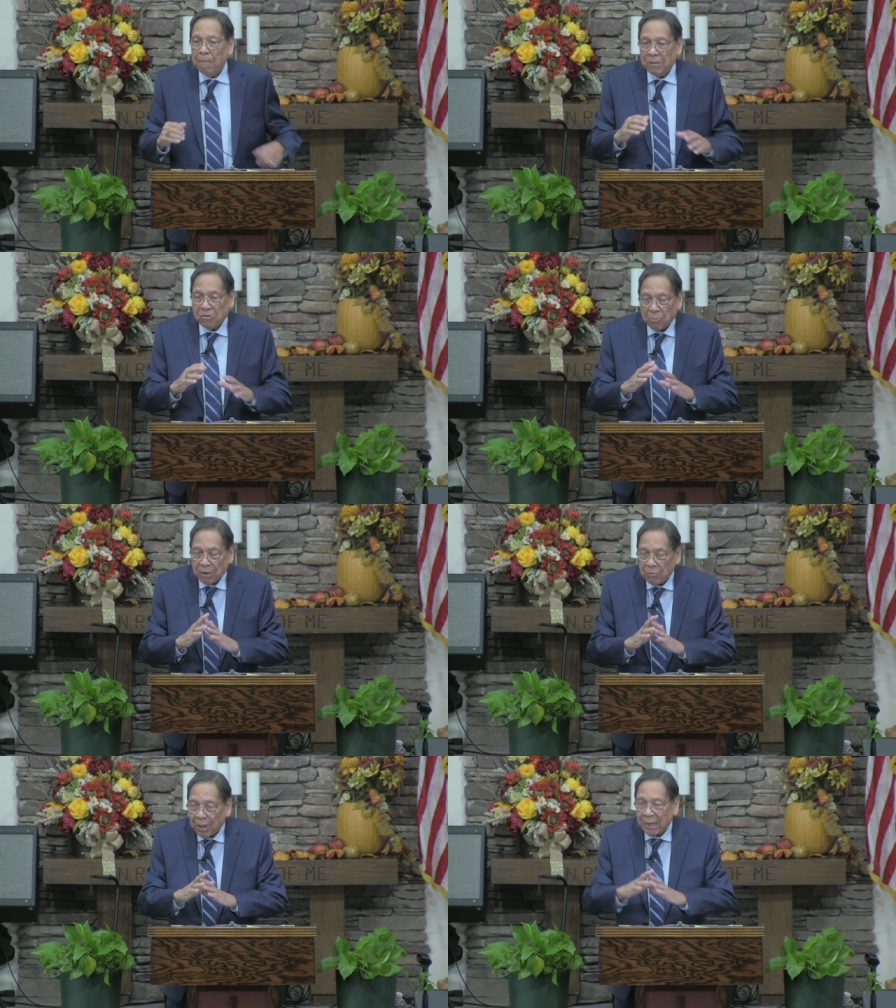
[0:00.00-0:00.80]
but to
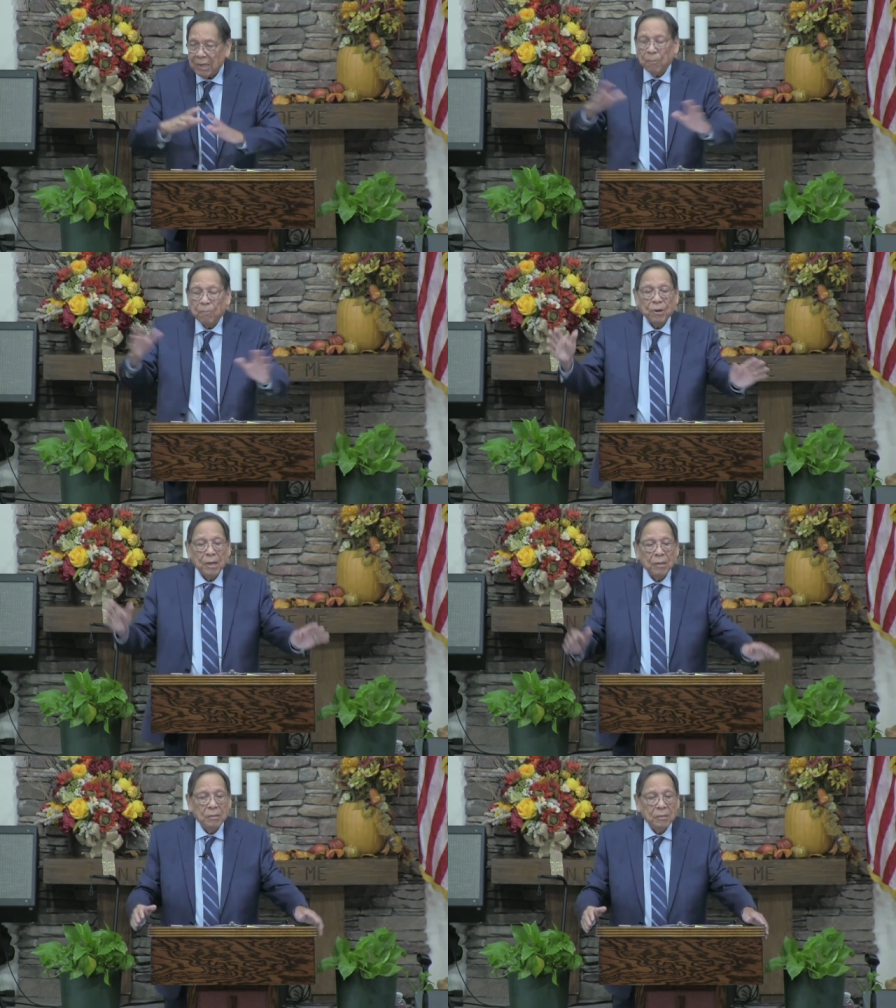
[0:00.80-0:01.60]
be ready to
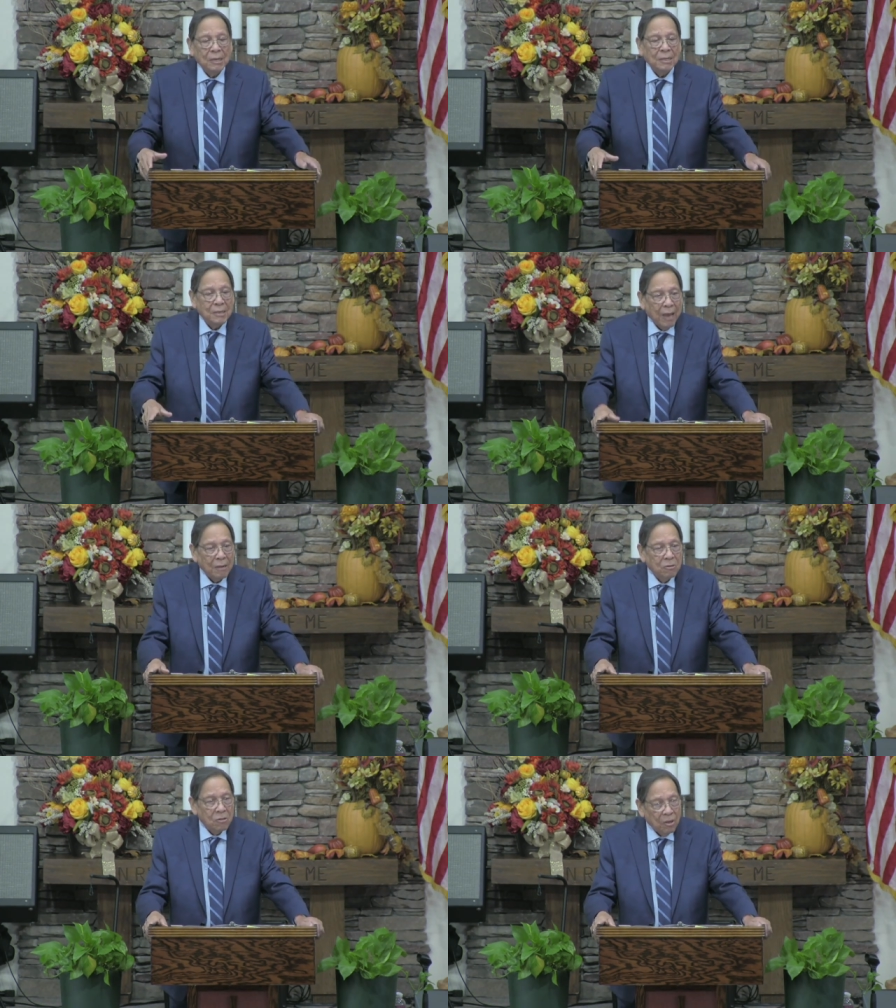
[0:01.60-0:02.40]
bring the
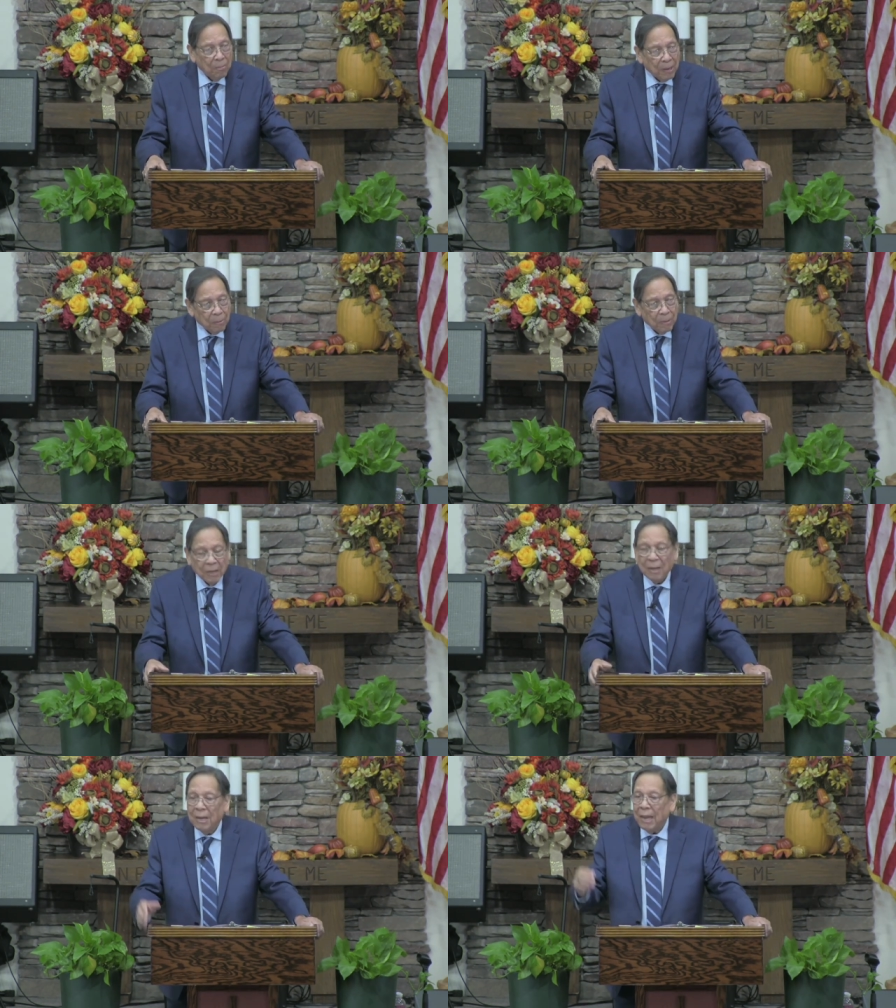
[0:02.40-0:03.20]
attack to the enemy
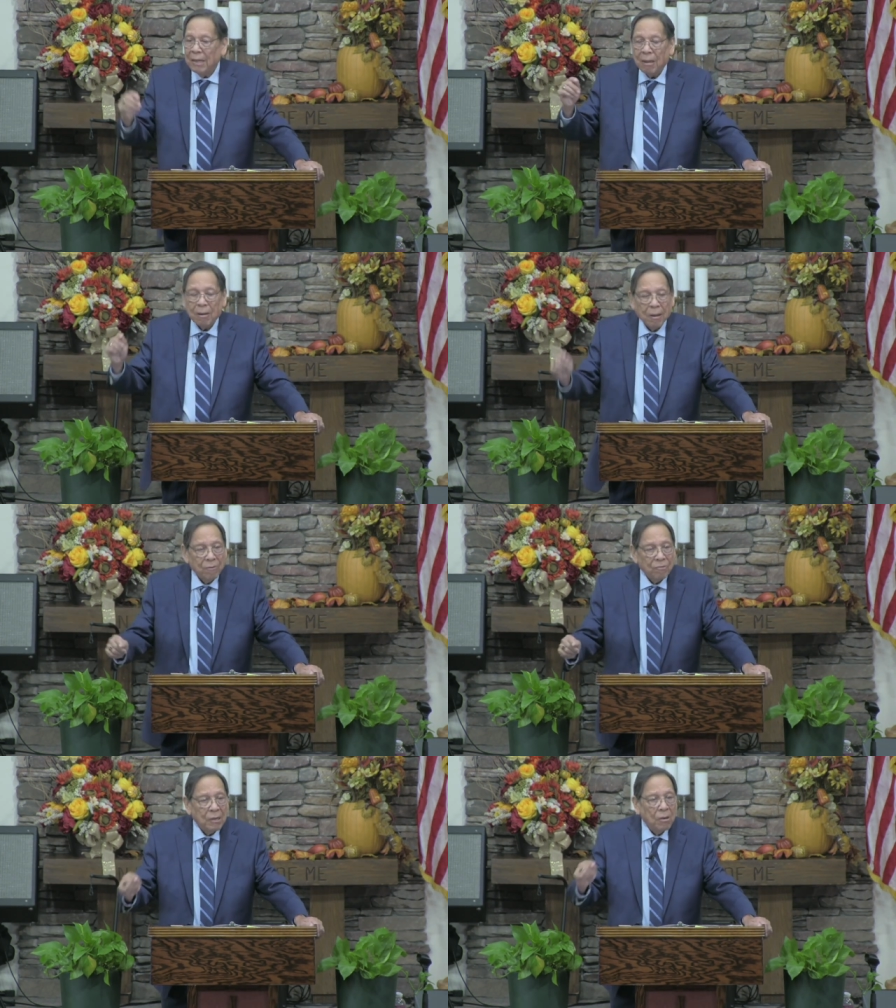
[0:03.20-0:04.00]
in a
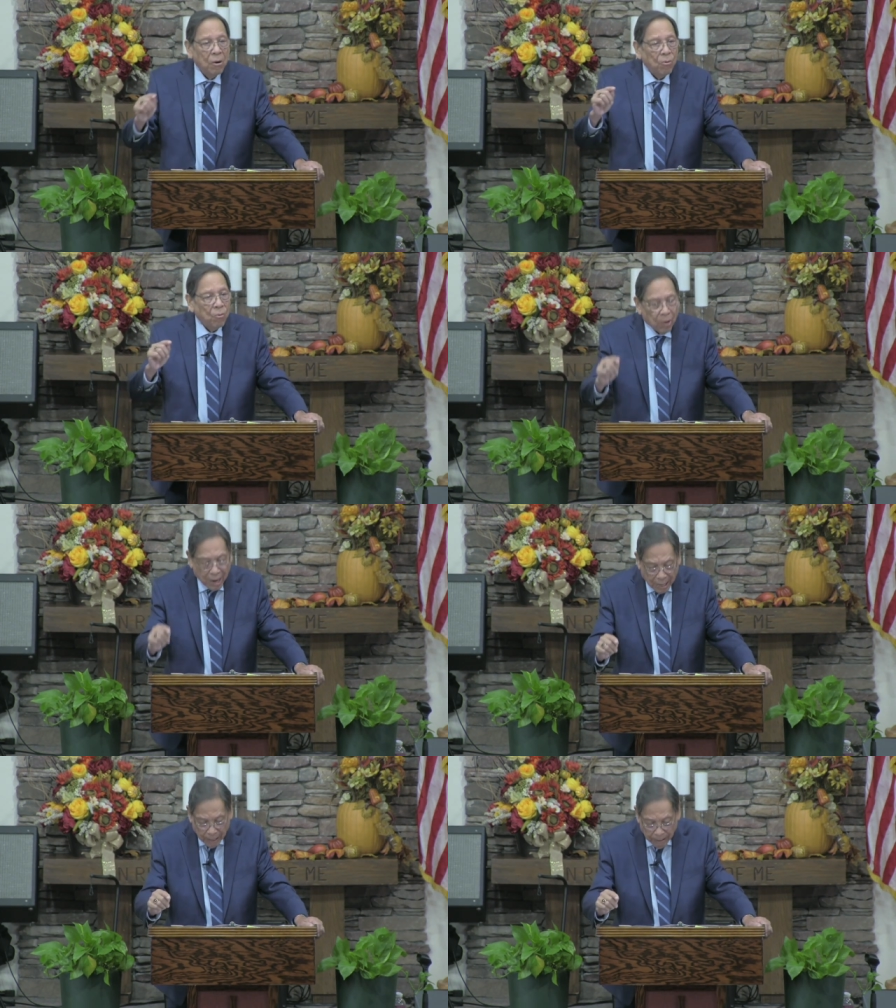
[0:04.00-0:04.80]
loving
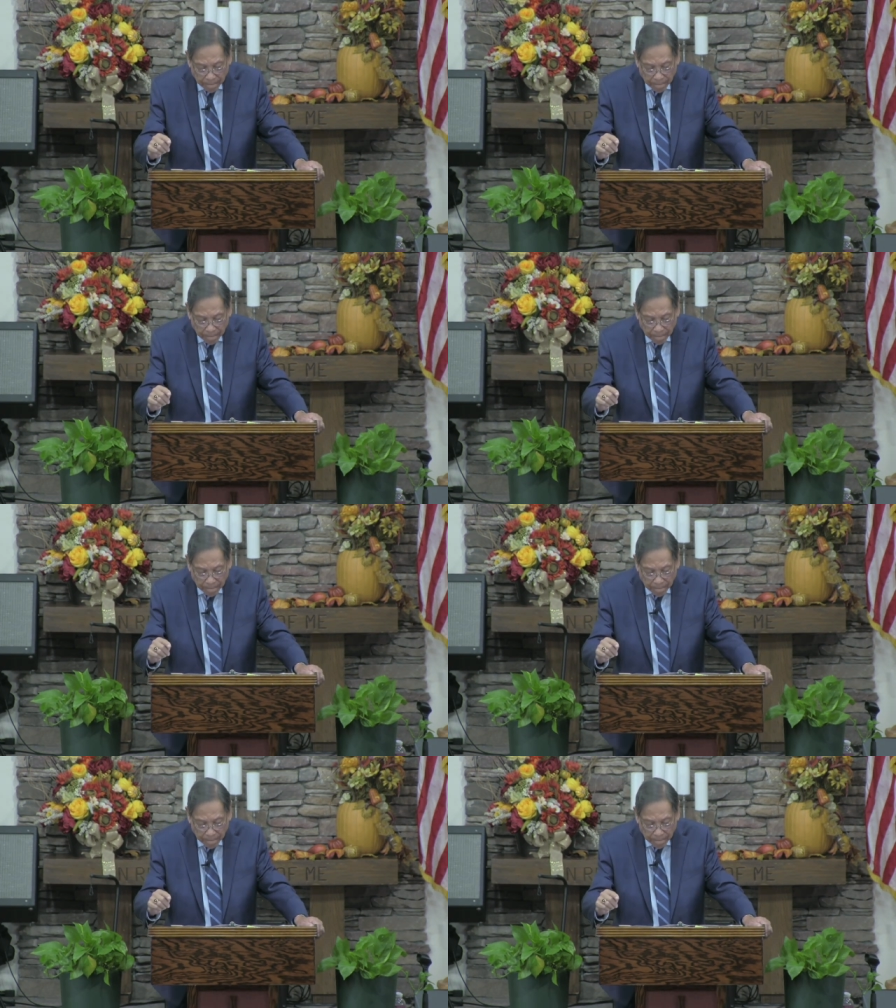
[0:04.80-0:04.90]
way.